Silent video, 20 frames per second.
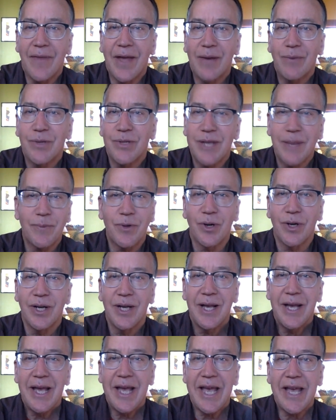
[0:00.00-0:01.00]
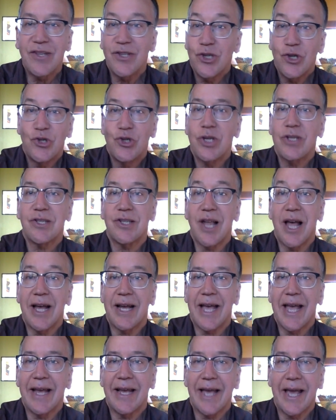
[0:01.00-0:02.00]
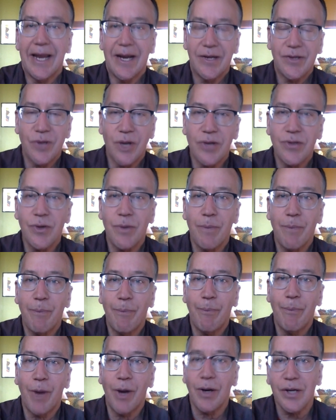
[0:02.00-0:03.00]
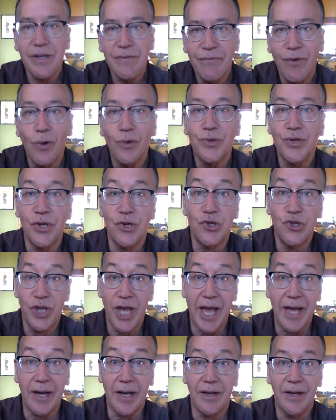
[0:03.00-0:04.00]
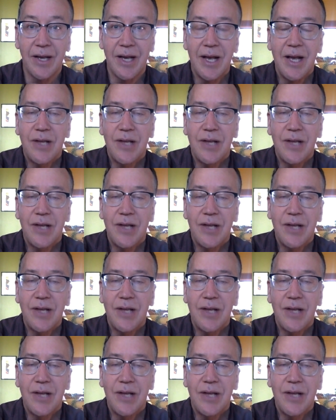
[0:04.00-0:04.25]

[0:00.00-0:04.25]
That receptor isn't just ligand-gated, it's also partly voltage-gated.